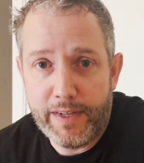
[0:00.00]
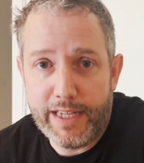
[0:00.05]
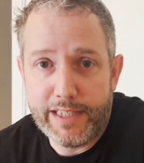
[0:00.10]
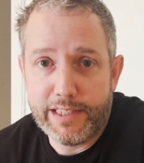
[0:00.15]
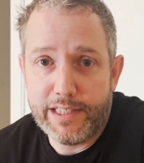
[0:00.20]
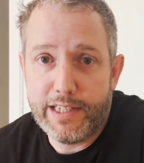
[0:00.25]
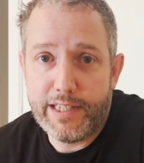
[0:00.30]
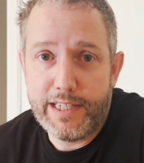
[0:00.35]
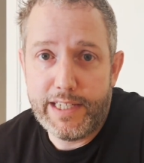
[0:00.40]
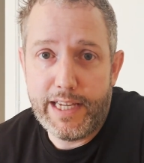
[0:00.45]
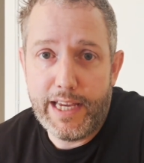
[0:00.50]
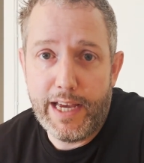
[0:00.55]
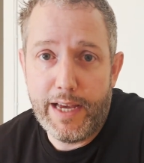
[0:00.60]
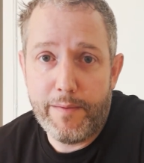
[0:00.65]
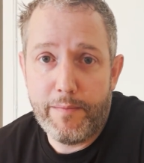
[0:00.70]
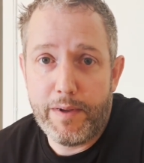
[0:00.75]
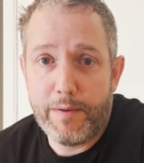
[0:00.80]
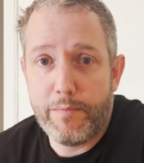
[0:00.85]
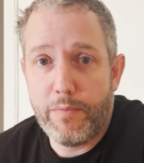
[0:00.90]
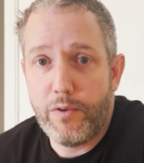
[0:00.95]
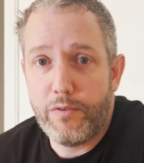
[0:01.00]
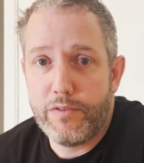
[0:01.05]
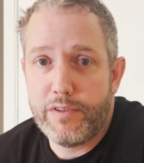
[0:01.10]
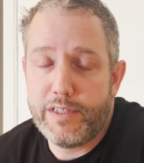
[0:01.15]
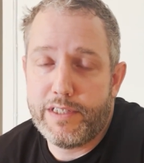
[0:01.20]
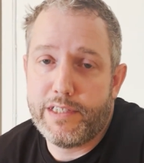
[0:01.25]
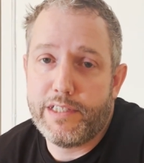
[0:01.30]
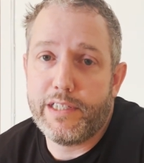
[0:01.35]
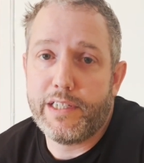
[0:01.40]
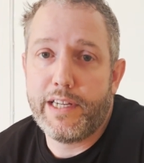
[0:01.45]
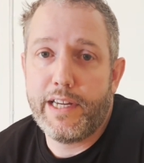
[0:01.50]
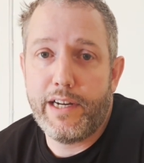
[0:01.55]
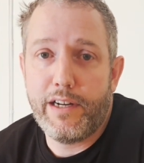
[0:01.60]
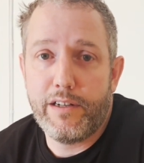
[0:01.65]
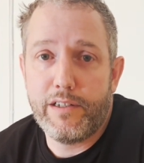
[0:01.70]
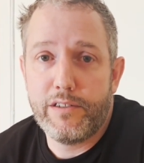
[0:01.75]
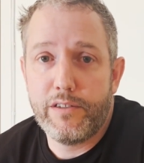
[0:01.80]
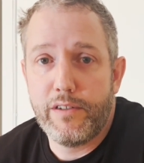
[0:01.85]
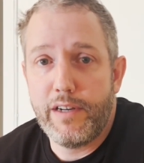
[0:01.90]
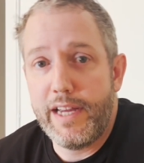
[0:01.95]
as the DM, and both as the
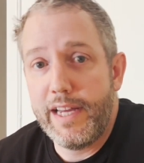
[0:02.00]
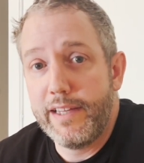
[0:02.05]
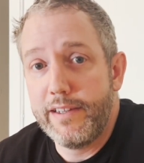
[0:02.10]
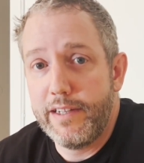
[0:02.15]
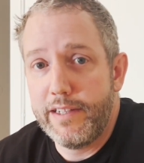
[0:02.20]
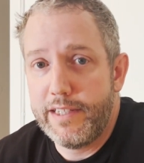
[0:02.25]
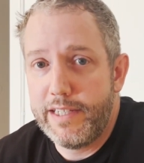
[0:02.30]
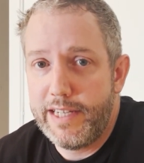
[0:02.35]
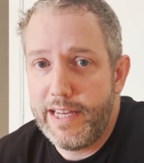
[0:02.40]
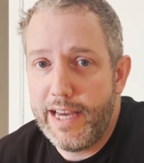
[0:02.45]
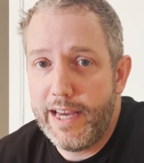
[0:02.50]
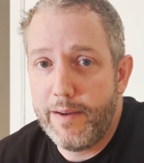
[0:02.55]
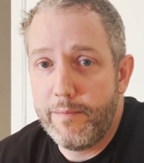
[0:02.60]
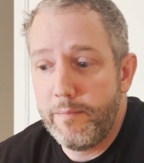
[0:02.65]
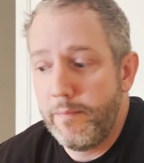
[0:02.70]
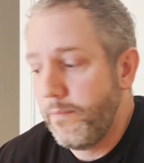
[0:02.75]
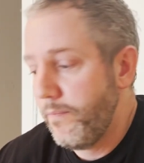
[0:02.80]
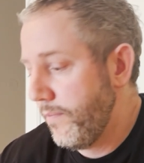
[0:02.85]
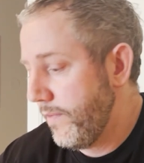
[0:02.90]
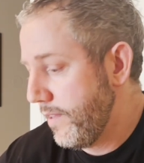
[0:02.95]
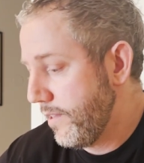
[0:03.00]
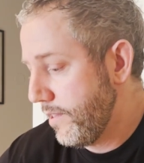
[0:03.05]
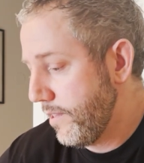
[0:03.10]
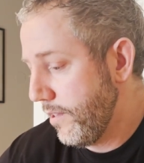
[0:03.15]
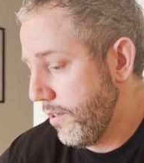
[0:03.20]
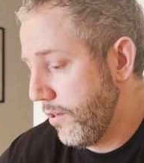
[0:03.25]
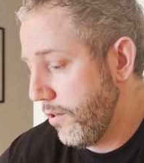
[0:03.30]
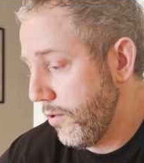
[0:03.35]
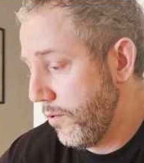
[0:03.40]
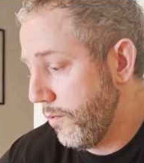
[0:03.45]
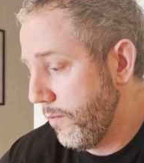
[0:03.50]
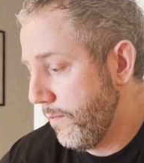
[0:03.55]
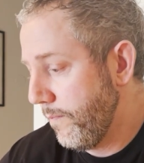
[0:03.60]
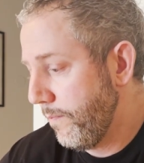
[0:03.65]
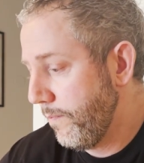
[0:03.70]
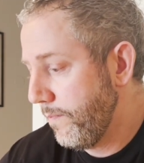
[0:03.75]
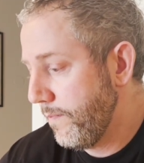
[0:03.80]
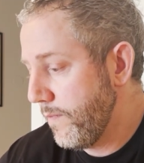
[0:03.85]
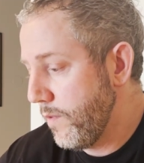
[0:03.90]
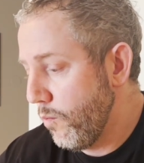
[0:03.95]
character and the DM. So
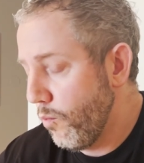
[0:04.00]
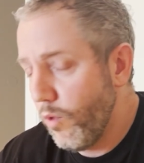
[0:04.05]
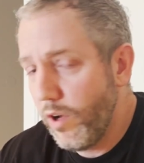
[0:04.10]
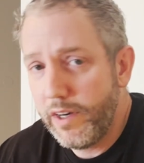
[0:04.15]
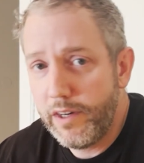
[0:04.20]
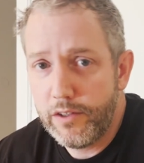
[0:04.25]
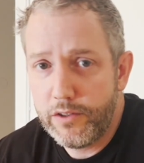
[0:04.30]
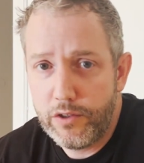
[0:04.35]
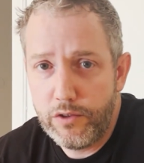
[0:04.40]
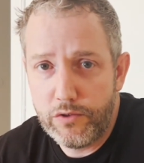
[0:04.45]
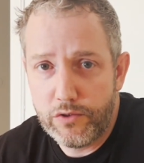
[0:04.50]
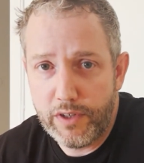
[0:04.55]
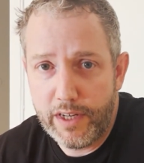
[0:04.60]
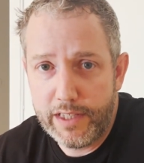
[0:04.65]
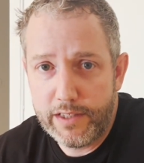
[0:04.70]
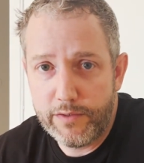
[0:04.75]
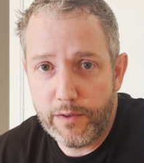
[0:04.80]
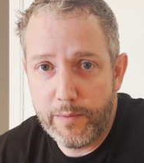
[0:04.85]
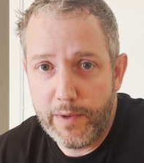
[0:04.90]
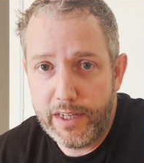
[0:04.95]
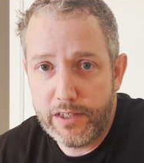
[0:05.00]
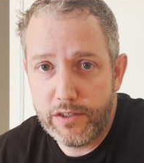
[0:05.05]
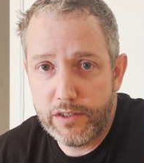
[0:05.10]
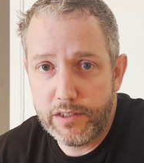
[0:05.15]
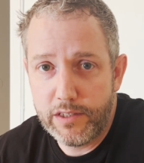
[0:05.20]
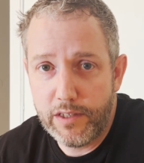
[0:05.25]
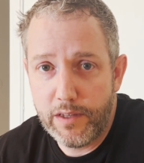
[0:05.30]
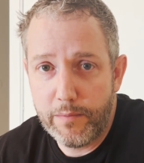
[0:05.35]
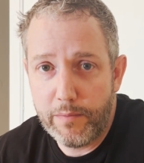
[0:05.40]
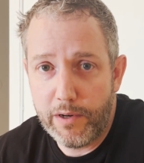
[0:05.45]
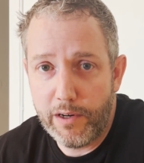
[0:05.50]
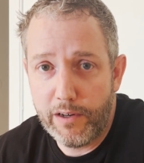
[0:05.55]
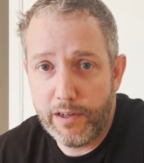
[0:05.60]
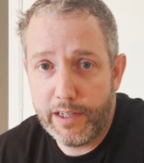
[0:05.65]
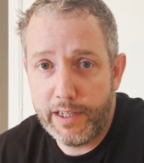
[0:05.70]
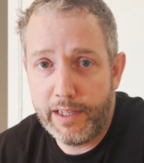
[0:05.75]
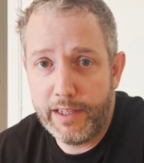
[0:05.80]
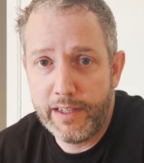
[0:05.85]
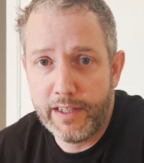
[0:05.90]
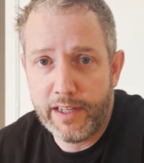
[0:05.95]
1 or 2 transformations in the
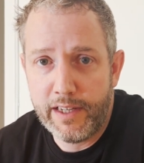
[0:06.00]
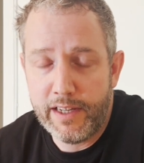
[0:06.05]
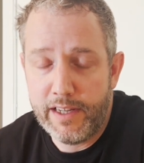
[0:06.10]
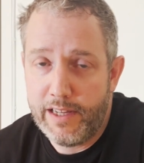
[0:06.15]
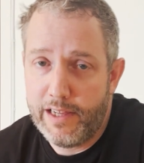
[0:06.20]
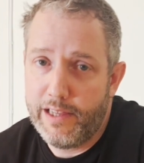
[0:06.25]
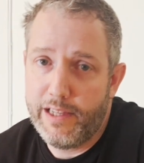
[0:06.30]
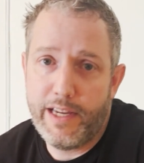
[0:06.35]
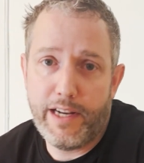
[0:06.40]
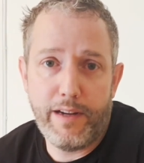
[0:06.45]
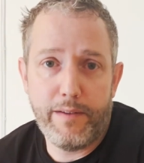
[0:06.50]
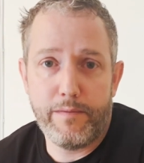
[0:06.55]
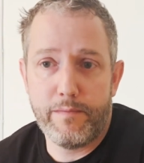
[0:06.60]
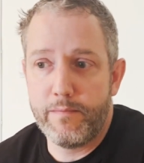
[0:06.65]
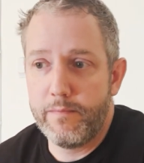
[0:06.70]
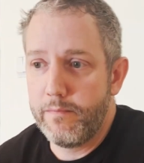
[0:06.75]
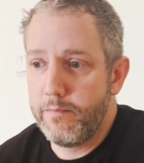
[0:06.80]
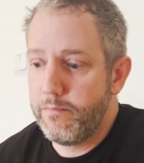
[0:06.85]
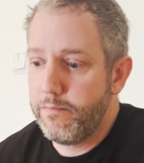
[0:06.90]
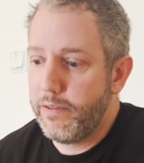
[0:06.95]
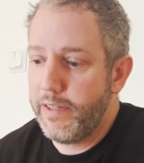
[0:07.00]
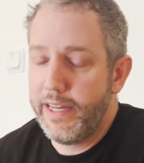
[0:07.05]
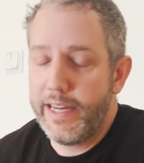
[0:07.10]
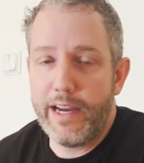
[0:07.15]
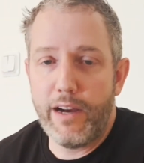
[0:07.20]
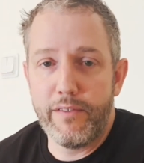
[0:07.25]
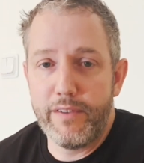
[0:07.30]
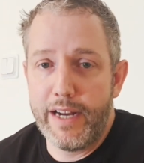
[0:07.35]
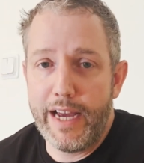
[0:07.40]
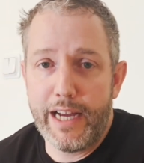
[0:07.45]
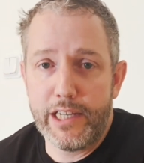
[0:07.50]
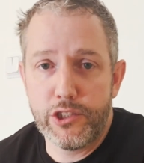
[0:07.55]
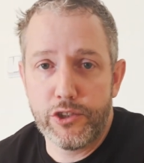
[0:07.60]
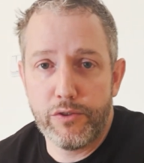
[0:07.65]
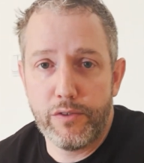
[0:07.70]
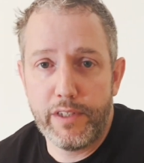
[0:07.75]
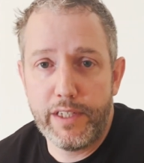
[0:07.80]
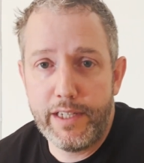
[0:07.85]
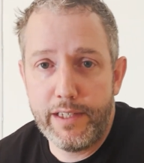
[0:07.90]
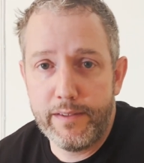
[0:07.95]
party, let it play out
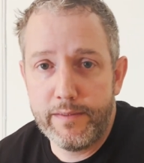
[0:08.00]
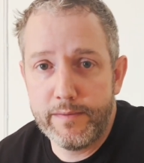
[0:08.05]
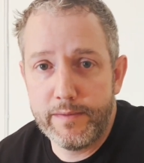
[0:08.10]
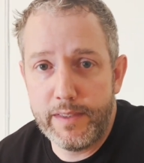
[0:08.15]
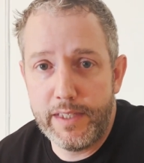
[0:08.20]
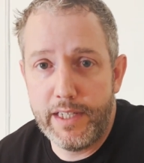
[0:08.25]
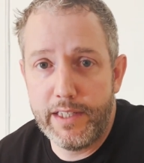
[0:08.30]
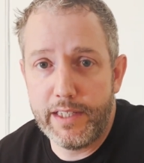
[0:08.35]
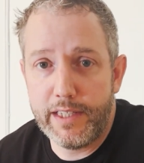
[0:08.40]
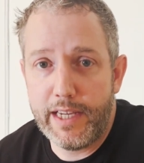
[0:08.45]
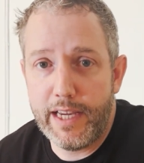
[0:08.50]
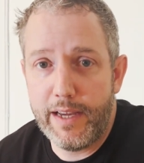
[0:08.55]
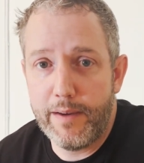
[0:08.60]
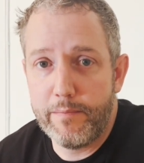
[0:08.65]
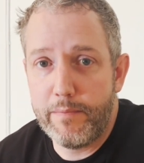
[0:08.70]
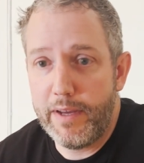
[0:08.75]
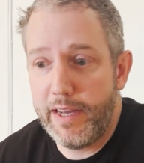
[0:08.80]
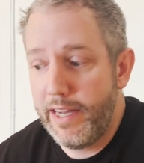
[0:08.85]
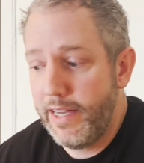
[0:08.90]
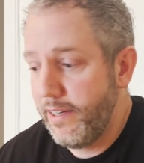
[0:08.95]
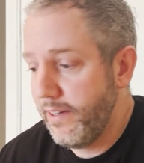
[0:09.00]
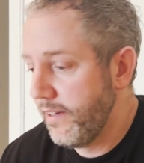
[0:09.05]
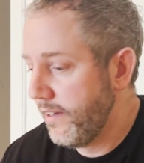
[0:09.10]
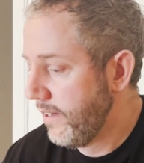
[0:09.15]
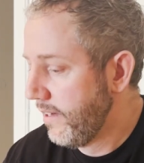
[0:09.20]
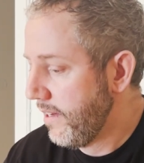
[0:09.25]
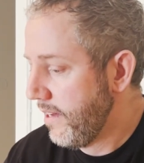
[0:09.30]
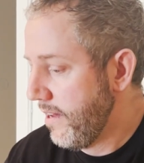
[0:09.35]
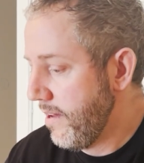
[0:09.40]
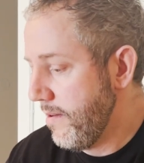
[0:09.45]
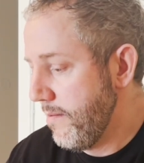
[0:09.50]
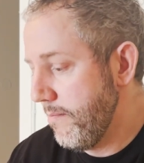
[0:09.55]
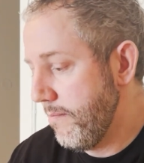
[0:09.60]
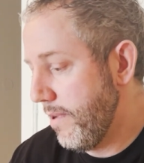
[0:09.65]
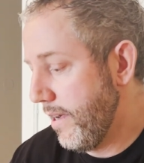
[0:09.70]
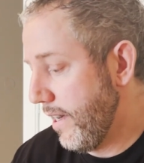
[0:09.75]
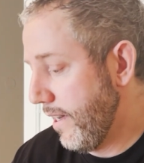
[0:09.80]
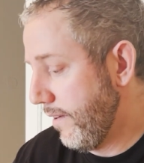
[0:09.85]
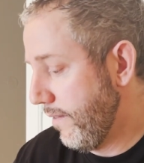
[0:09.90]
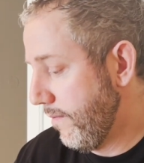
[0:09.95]
naturally in the campaign,
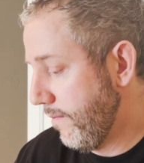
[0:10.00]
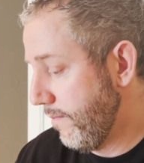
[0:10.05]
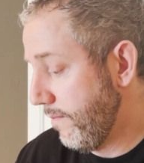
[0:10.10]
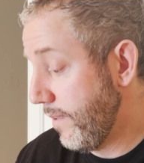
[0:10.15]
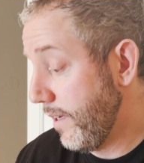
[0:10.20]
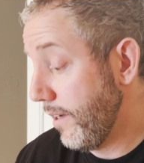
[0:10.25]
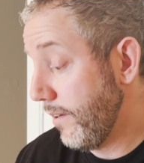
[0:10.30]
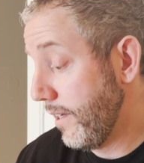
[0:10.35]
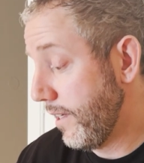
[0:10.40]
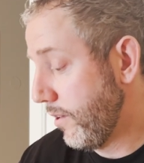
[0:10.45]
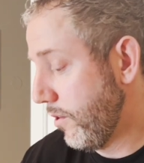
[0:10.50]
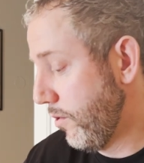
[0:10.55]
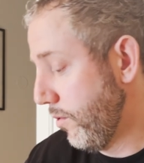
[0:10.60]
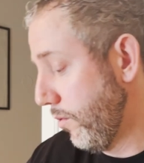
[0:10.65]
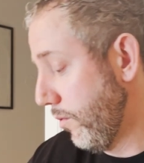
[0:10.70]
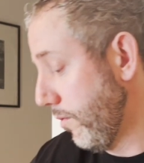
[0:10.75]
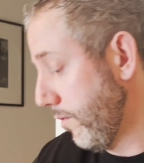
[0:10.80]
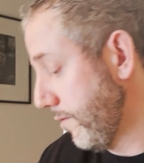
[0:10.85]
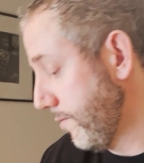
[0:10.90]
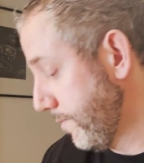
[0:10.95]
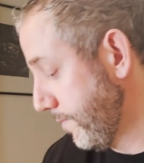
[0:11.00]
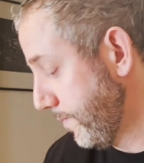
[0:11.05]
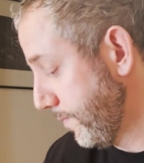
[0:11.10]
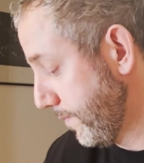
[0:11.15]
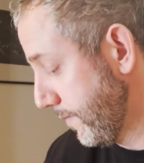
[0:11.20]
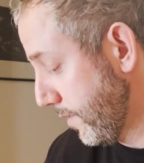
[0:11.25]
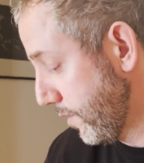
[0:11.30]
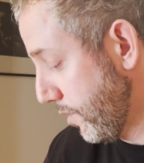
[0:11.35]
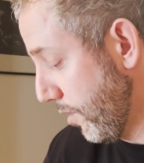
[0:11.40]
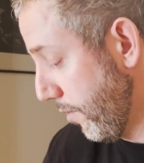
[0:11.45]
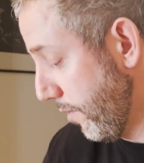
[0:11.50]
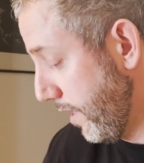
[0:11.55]
but very cool. So